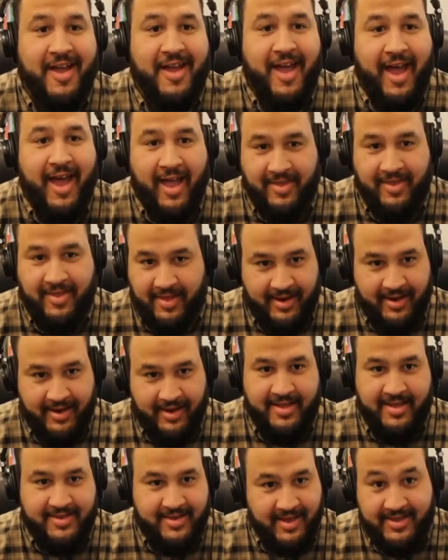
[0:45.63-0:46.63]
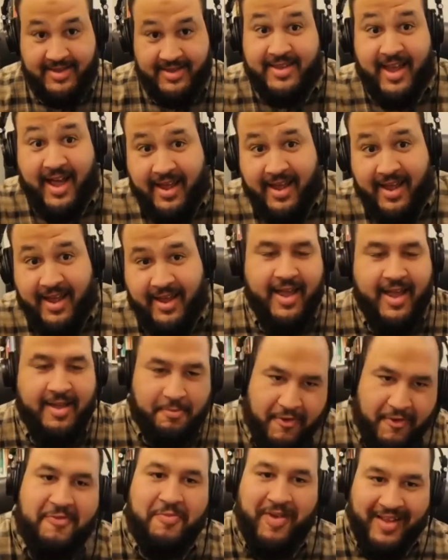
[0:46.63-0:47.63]
and then God said, psych, and
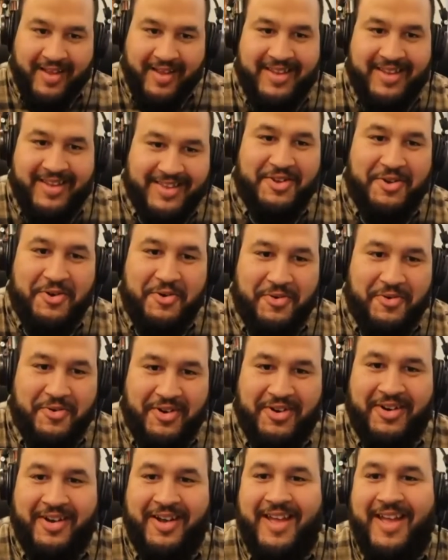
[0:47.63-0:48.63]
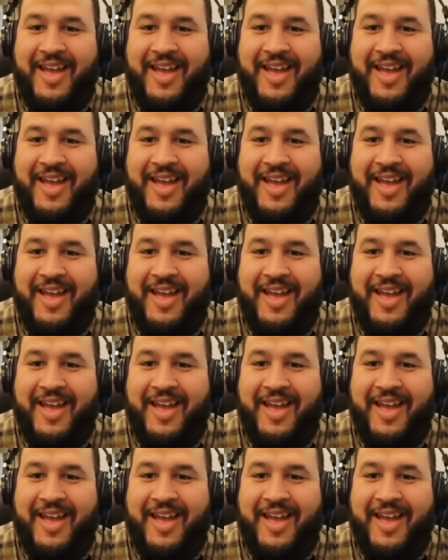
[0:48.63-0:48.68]
moved me into this new role.